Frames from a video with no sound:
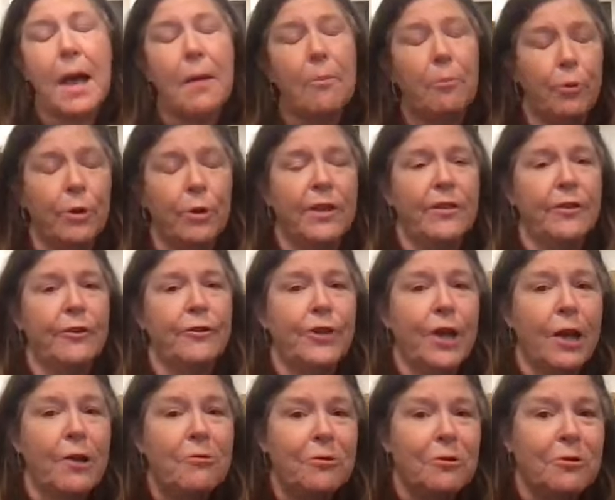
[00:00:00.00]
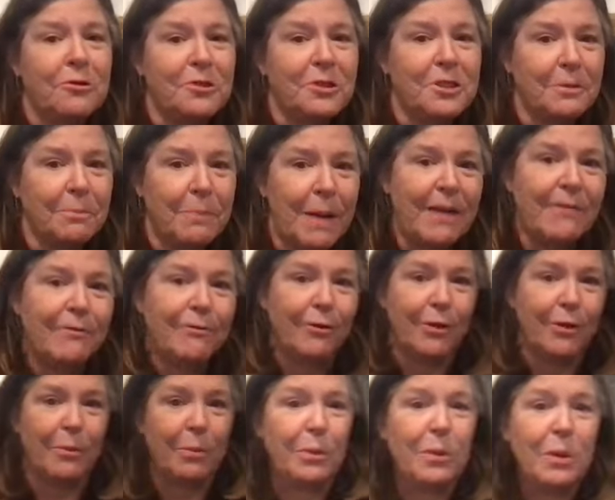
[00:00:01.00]
tap one of their donors to pay for
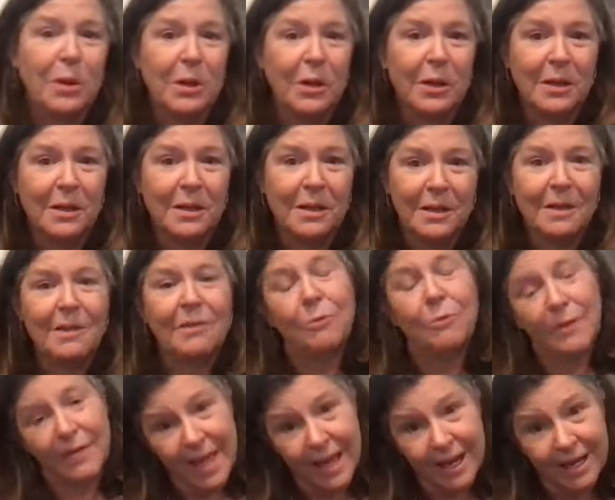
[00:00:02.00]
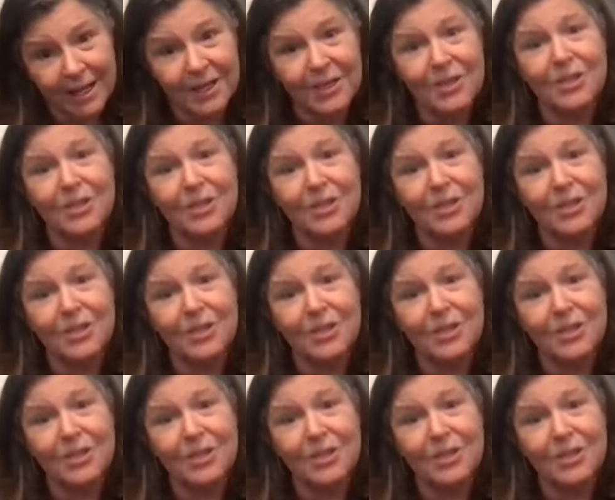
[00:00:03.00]
the book when they could